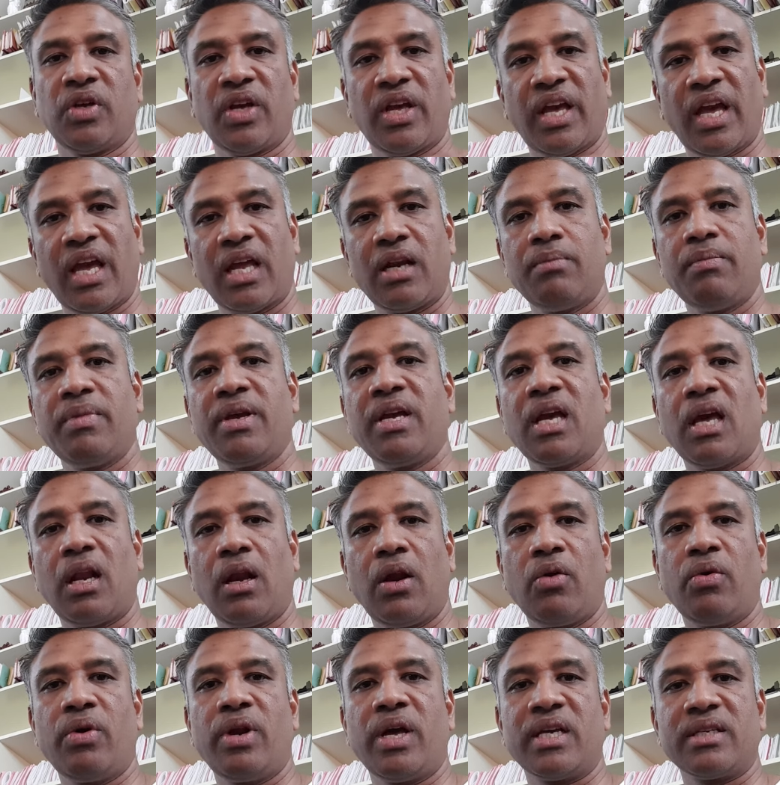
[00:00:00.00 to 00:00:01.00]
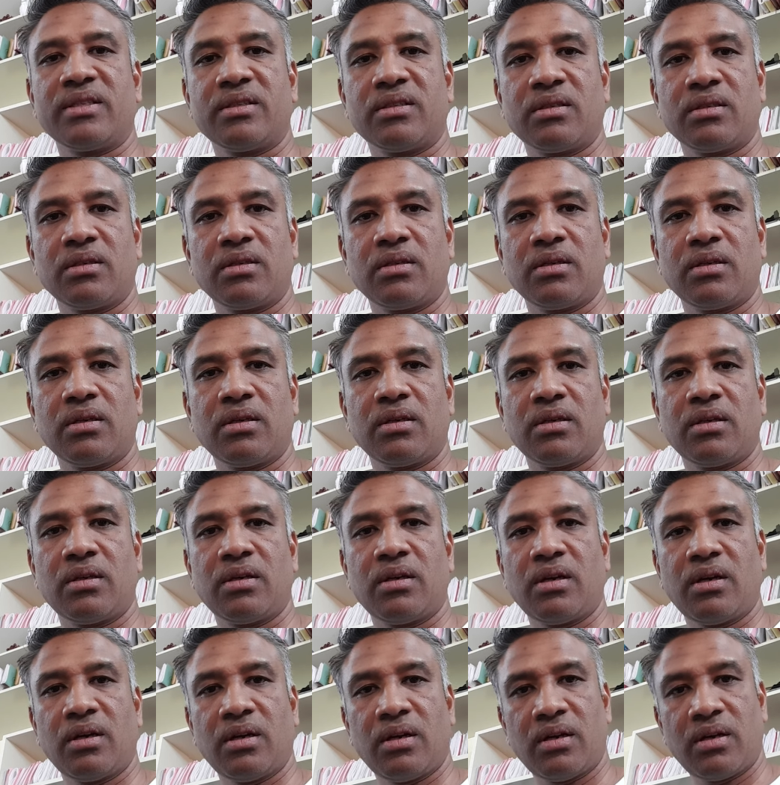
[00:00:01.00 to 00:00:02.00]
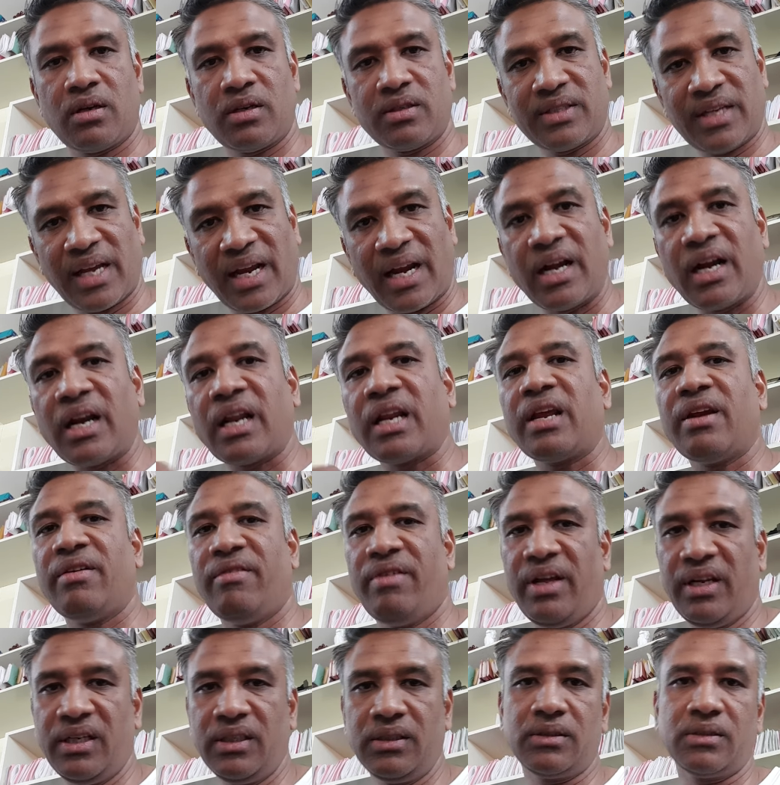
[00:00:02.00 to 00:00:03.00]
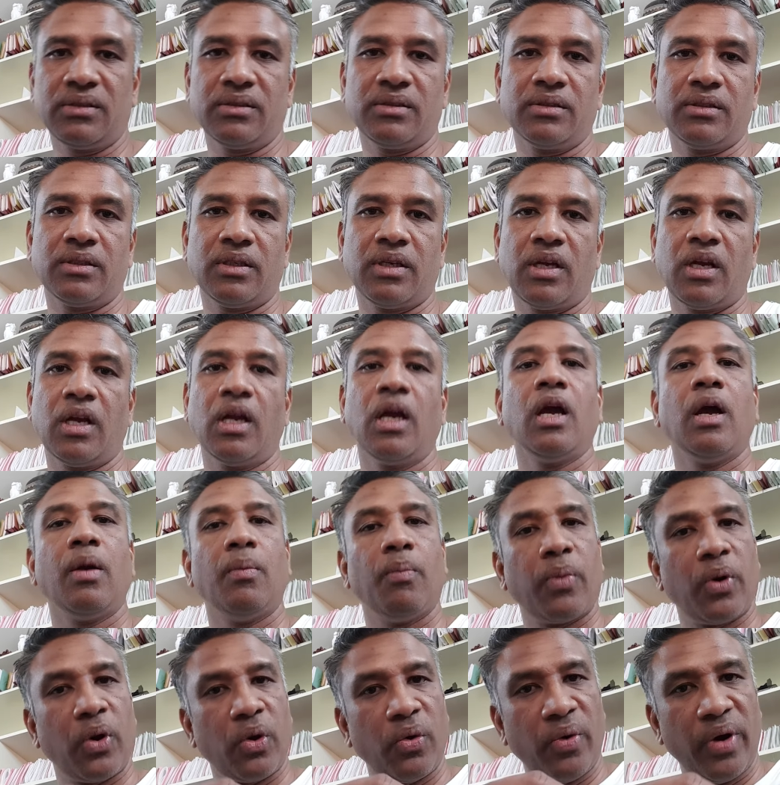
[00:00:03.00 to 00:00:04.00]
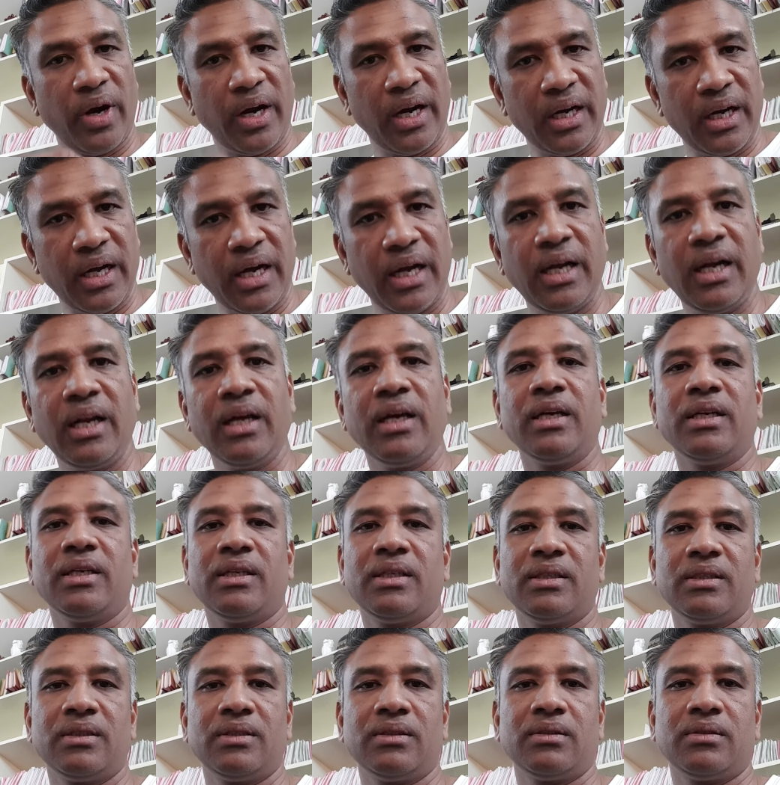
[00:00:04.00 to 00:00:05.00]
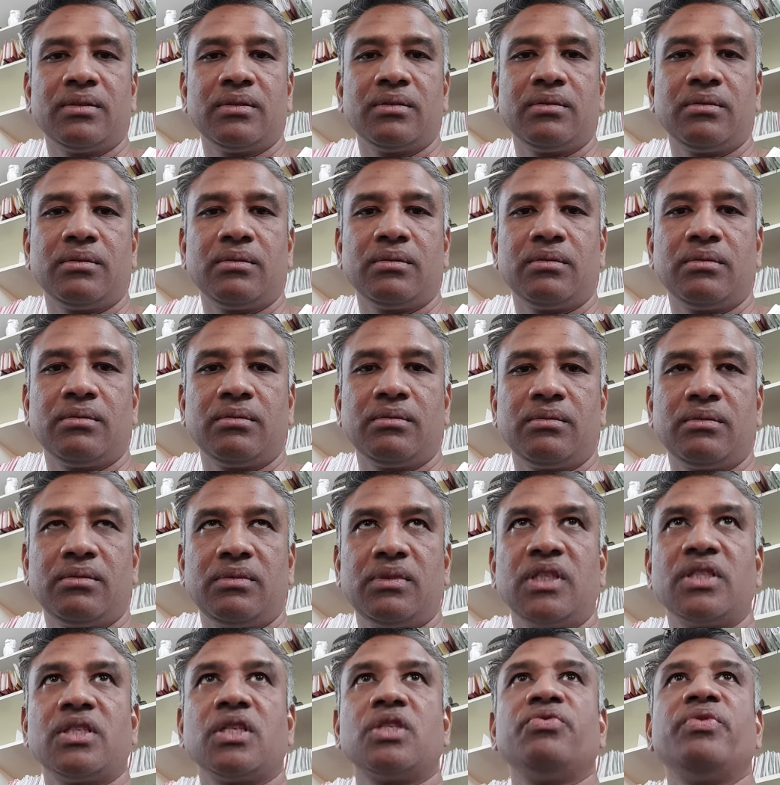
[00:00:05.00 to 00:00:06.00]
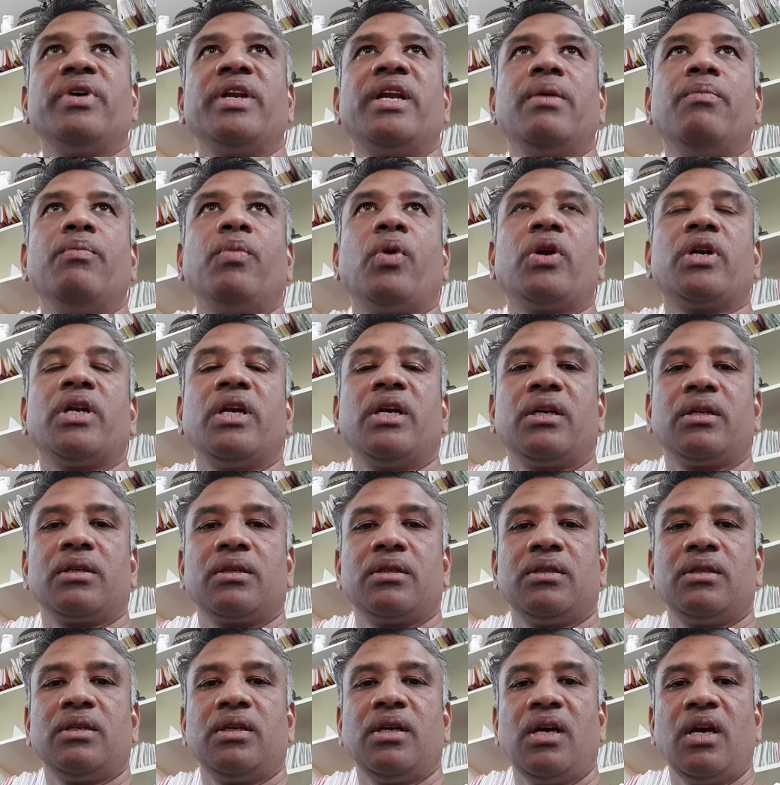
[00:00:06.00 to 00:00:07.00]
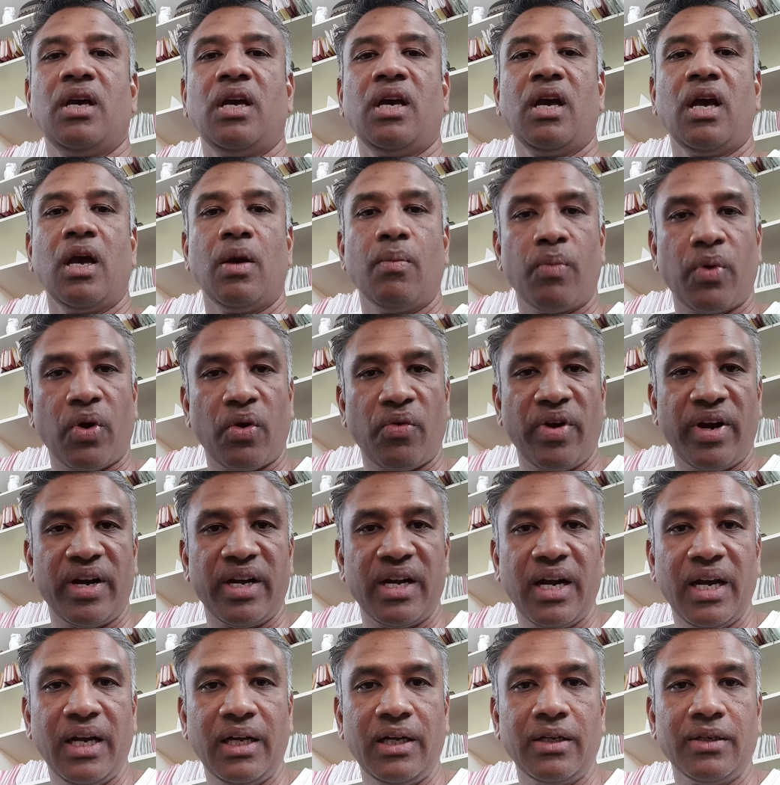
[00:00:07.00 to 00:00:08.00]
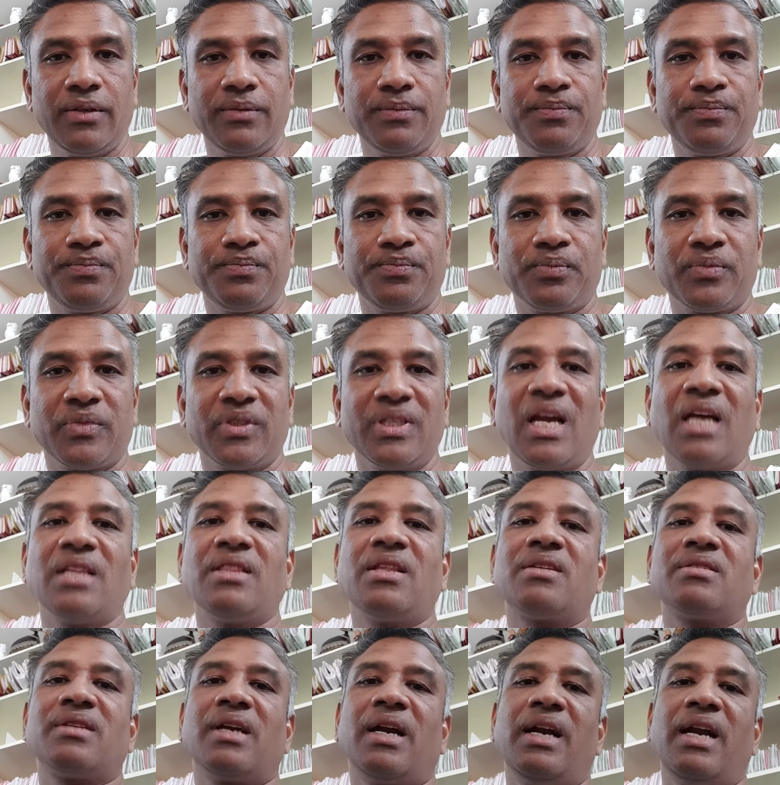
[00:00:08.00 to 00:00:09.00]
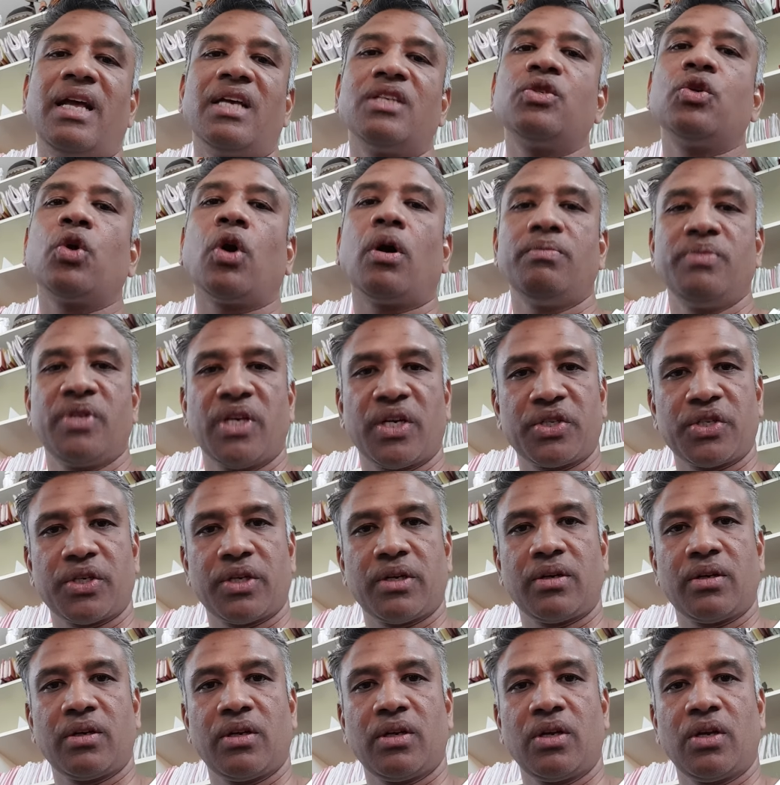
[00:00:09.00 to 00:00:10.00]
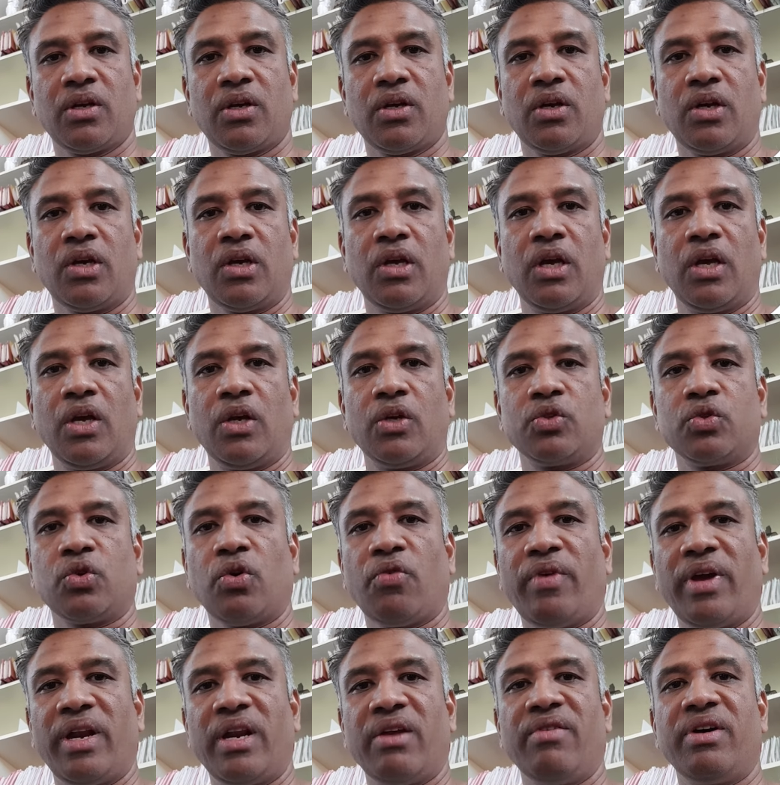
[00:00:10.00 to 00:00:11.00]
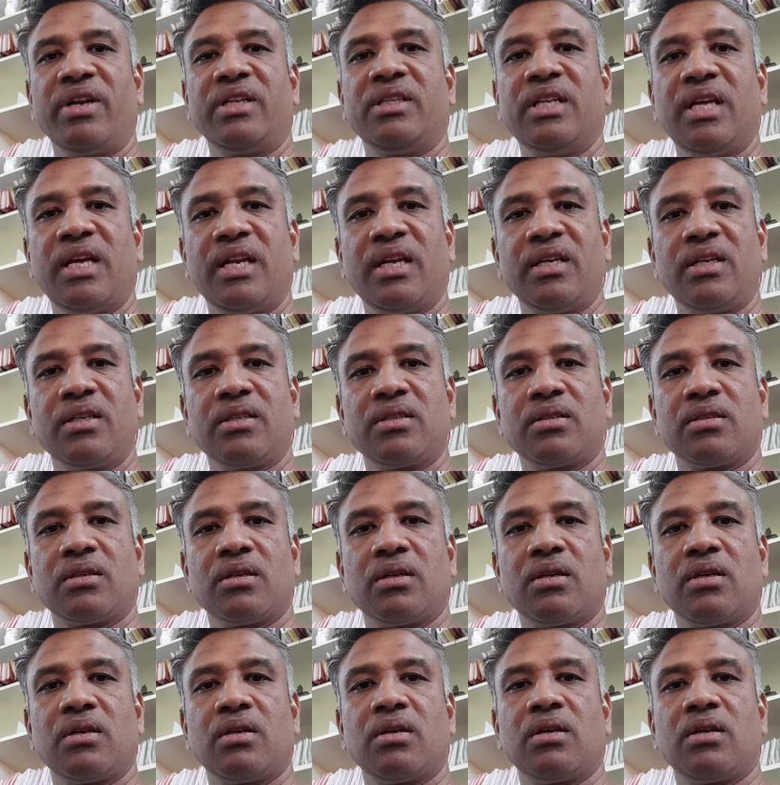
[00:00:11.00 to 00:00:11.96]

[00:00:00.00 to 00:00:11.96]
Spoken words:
can be allowed as secondary evidence, provided, this is very important, provided the other side has no objection. So whenever there is